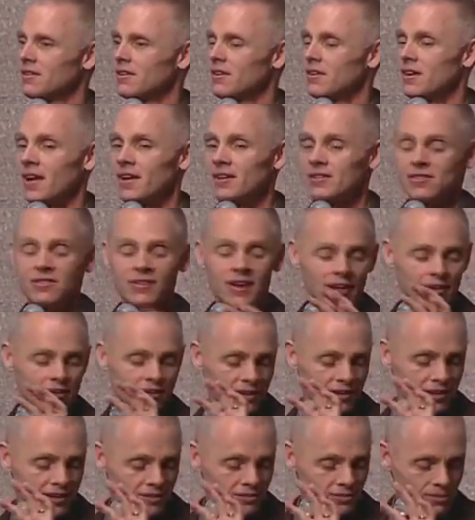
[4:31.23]
It's not
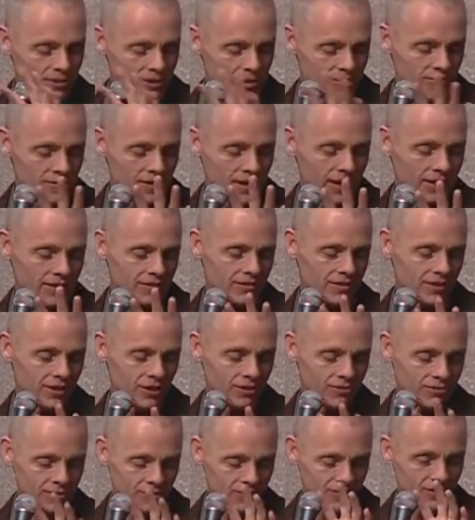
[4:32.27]
getting rid of that
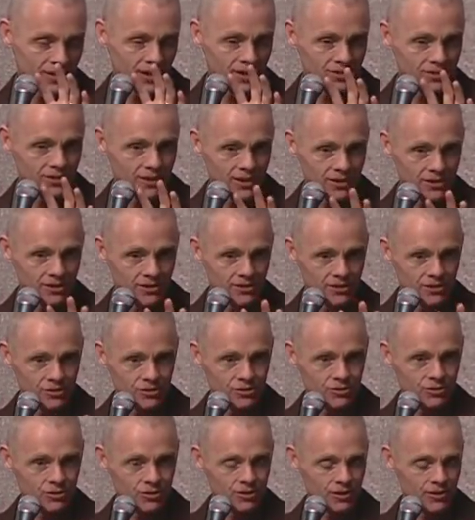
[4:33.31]
self. It's not trying to
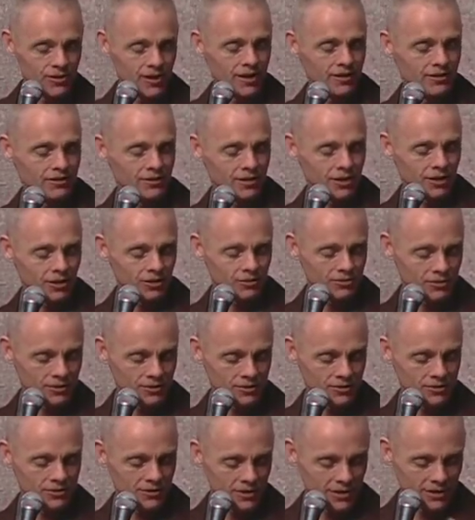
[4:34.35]
destroy that self.
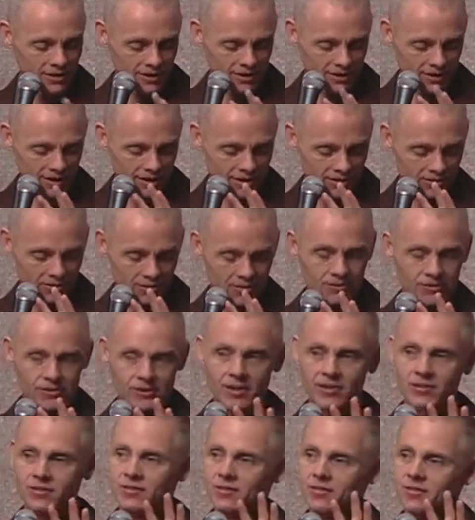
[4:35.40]
It's
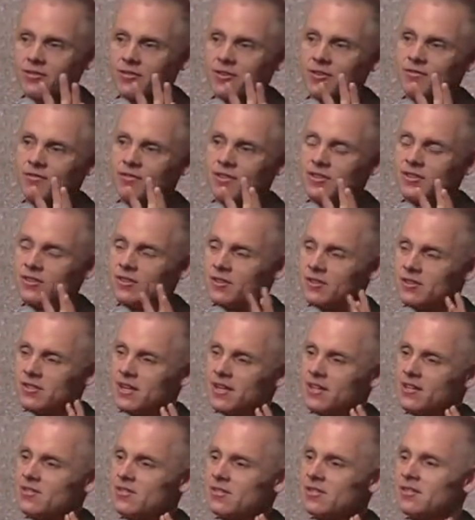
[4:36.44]
just shifting your
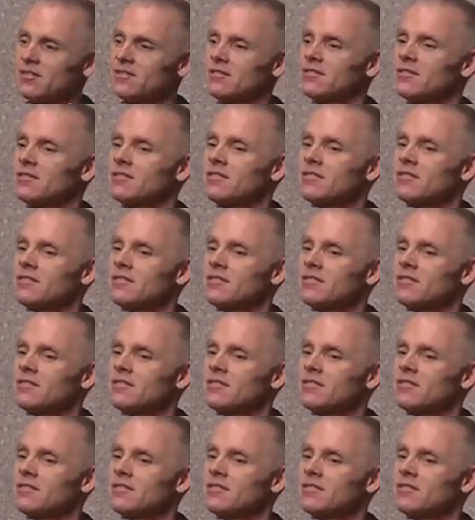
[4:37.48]
attention.